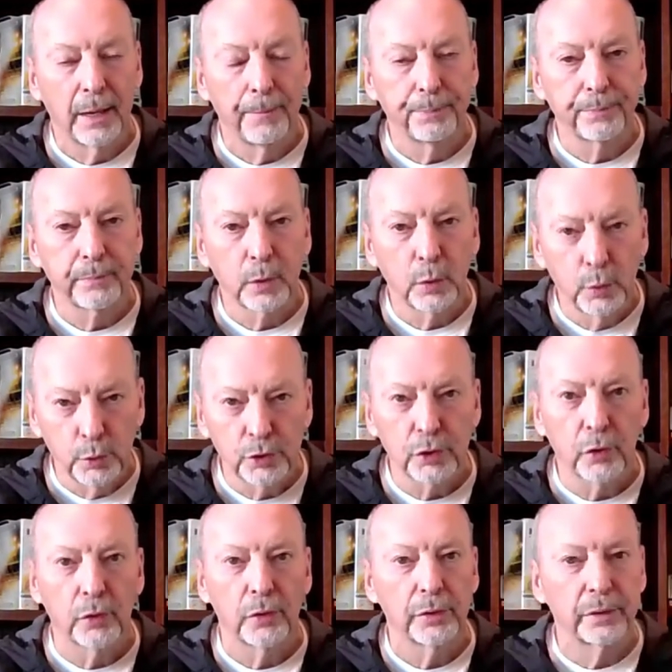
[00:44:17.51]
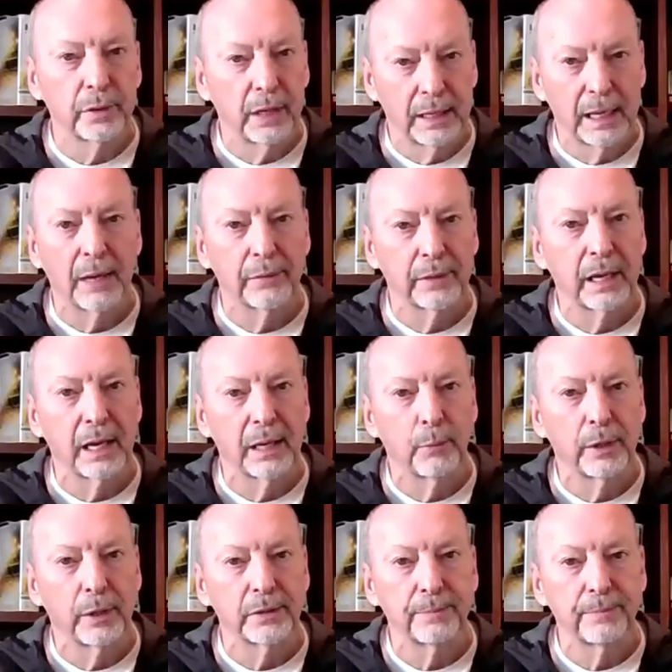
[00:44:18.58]
who scored, and
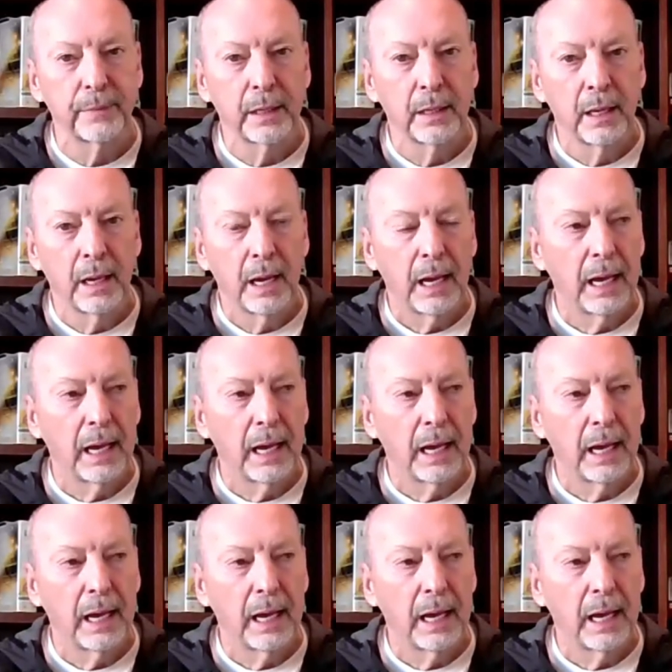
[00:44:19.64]
how the game went.